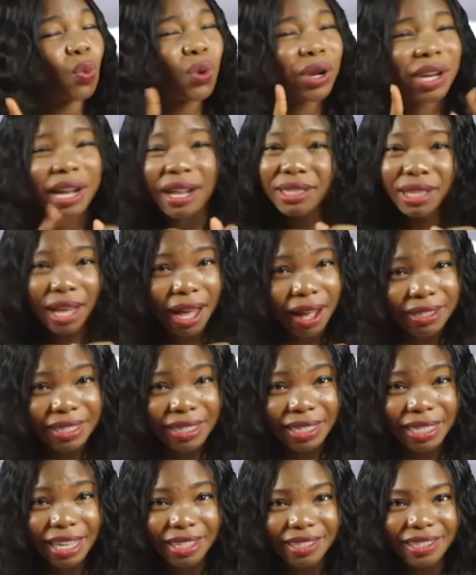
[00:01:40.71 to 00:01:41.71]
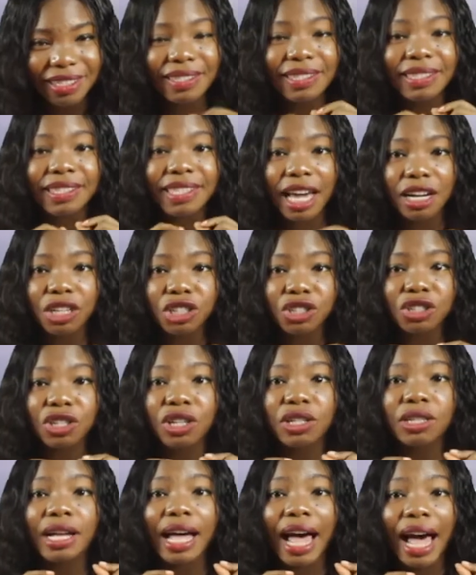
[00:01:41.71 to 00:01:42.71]
Without consent,
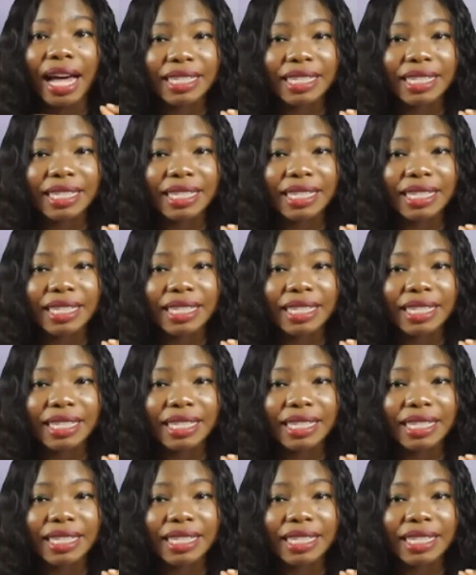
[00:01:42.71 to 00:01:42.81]
sexual